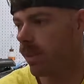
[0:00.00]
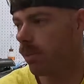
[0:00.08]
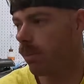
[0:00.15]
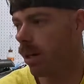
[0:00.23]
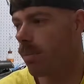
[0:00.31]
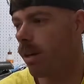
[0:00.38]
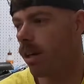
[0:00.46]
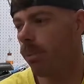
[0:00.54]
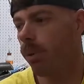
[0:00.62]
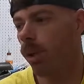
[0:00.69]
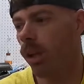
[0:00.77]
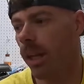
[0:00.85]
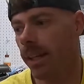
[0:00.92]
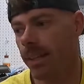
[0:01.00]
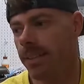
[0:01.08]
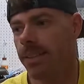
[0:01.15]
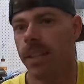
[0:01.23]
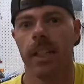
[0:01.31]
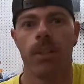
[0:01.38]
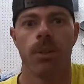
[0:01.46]
But I'm not going to put a
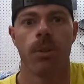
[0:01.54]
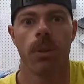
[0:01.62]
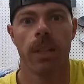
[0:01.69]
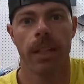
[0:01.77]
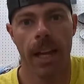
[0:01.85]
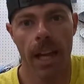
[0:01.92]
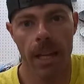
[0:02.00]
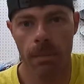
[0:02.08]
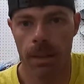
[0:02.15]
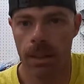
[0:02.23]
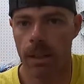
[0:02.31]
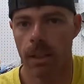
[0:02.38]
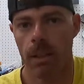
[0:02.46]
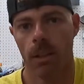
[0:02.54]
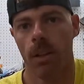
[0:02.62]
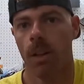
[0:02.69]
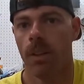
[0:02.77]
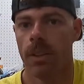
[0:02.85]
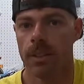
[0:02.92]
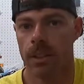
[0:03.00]
stage 3 cam in it and
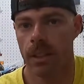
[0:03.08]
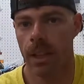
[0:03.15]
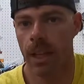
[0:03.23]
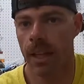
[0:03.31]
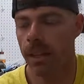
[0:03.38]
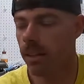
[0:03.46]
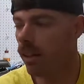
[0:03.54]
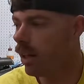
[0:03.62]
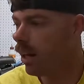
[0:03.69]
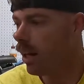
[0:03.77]
all this and that.